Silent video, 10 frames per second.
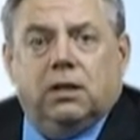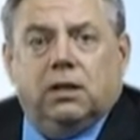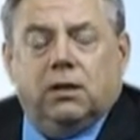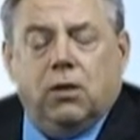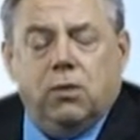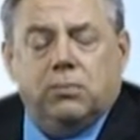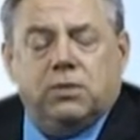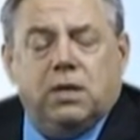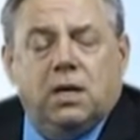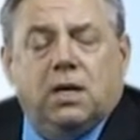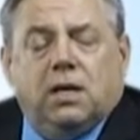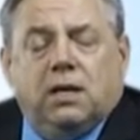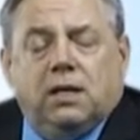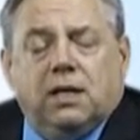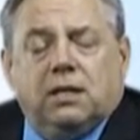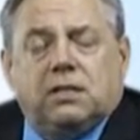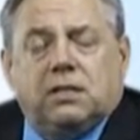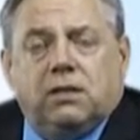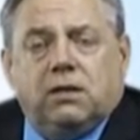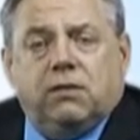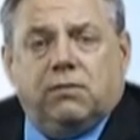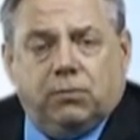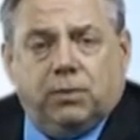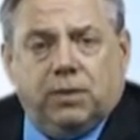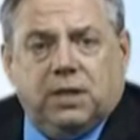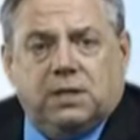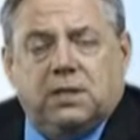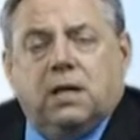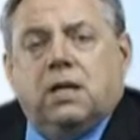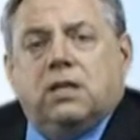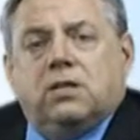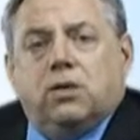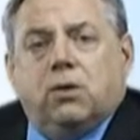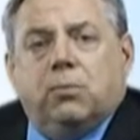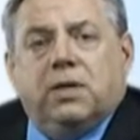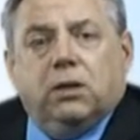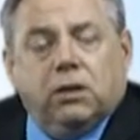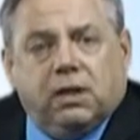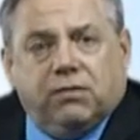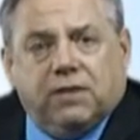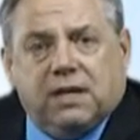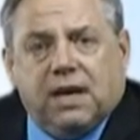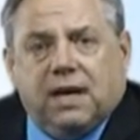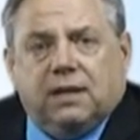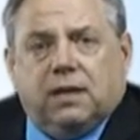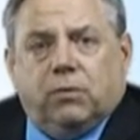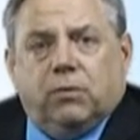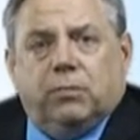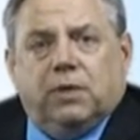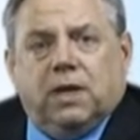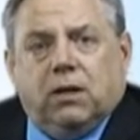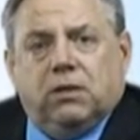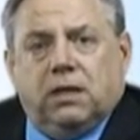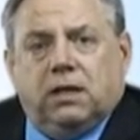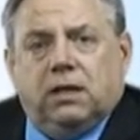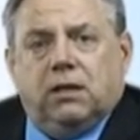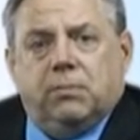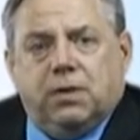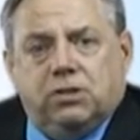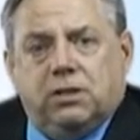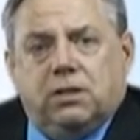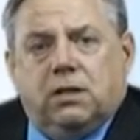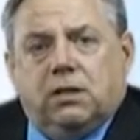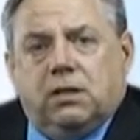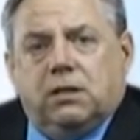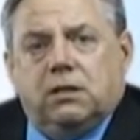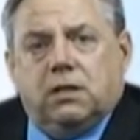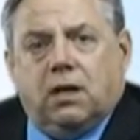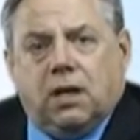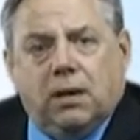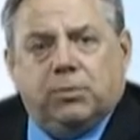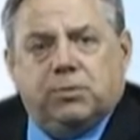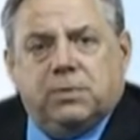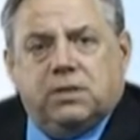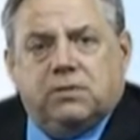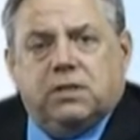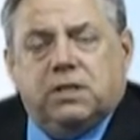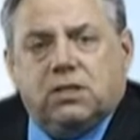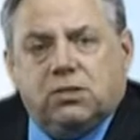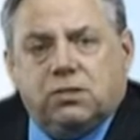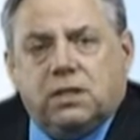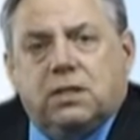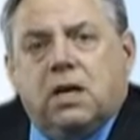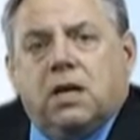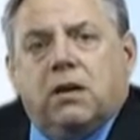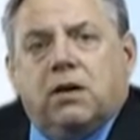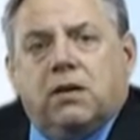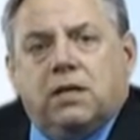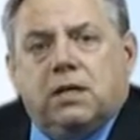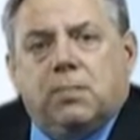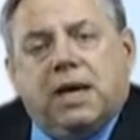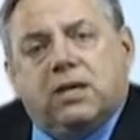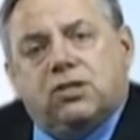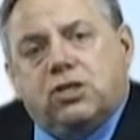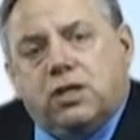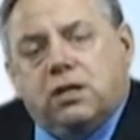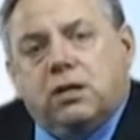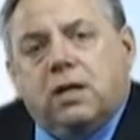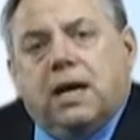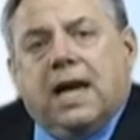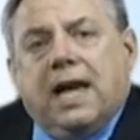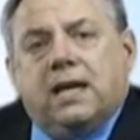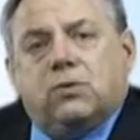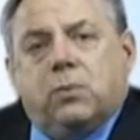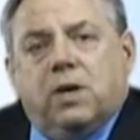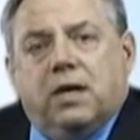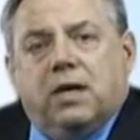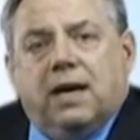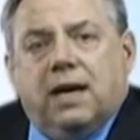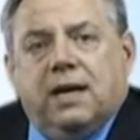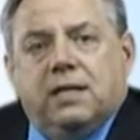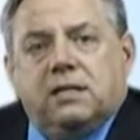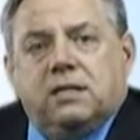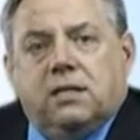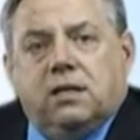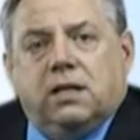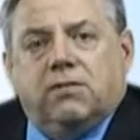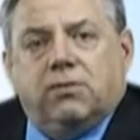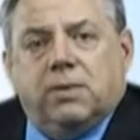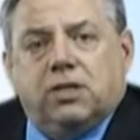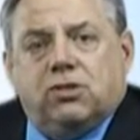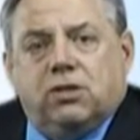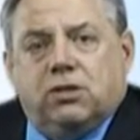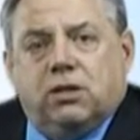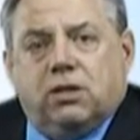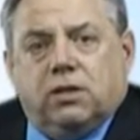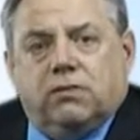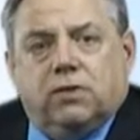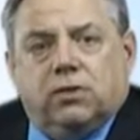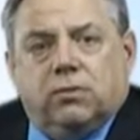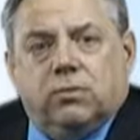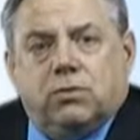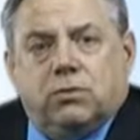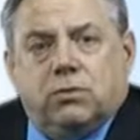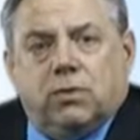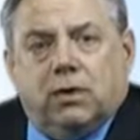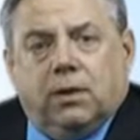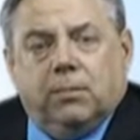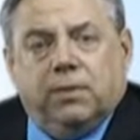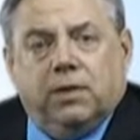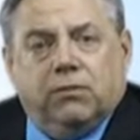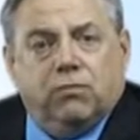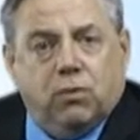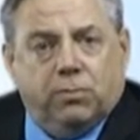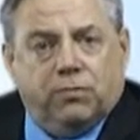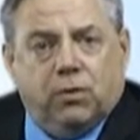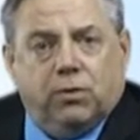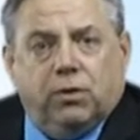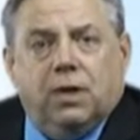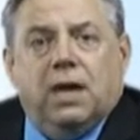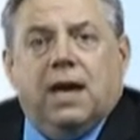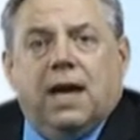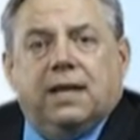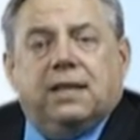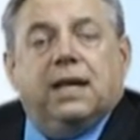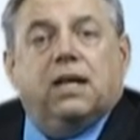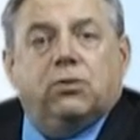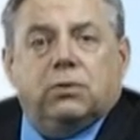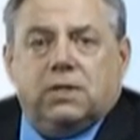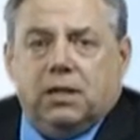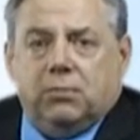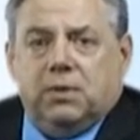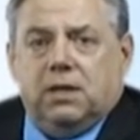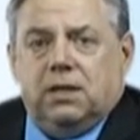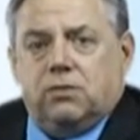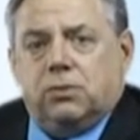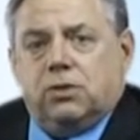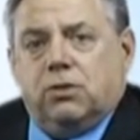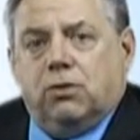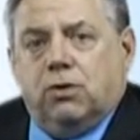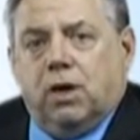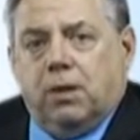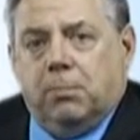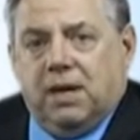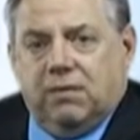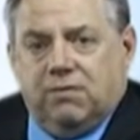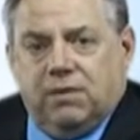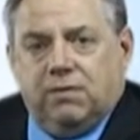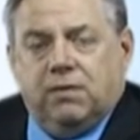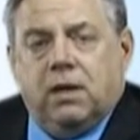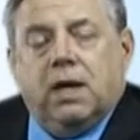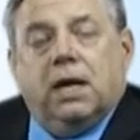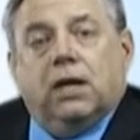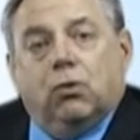homes in the next 3 weeks. So be looking for that. That will be outlining the budget, accomplishments of the district in the past year, as well as information for you to be an informed voter at the annual town meetings, which occur on May 5th in